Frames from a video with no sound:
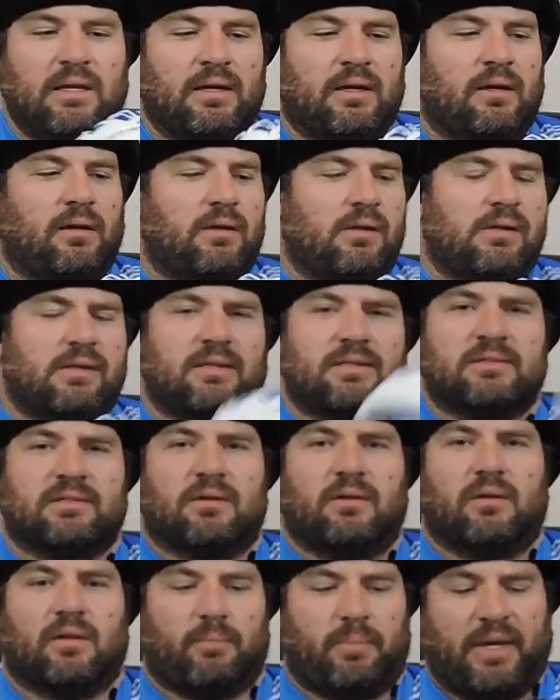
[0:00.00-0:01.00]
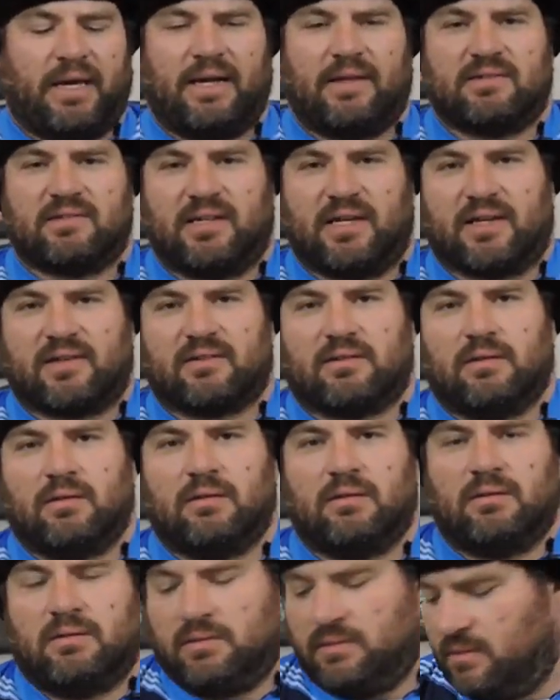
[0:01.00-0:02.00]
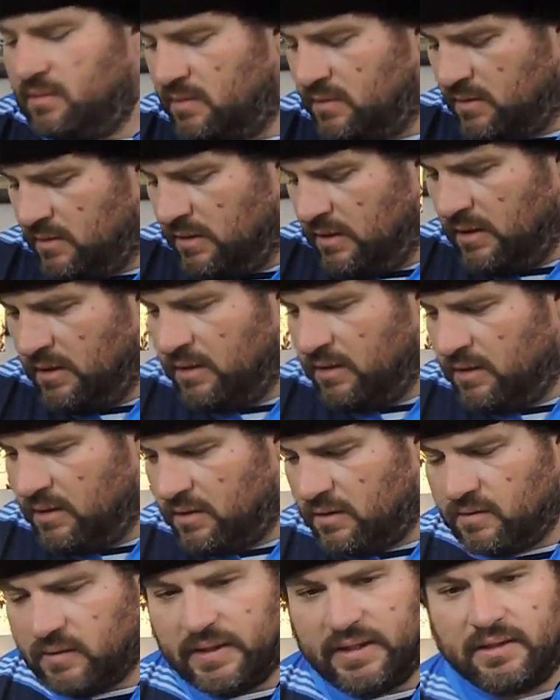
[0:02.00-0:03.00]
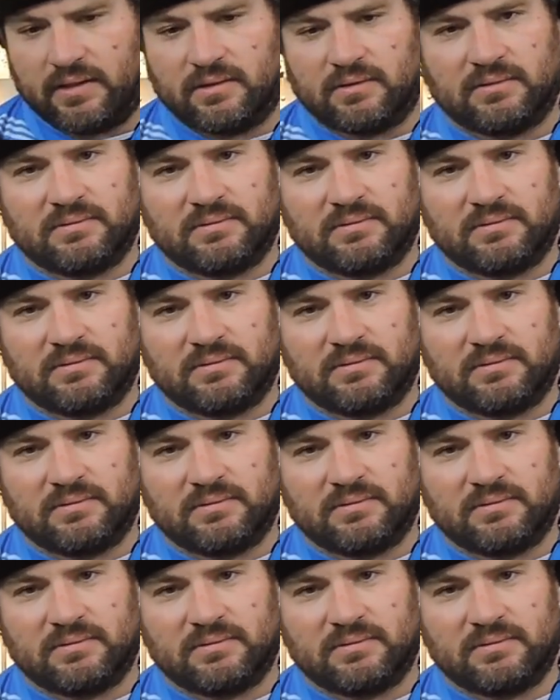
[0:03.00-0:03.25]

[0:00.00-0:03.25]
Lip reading: Alright, let's go to the pads next. But wait,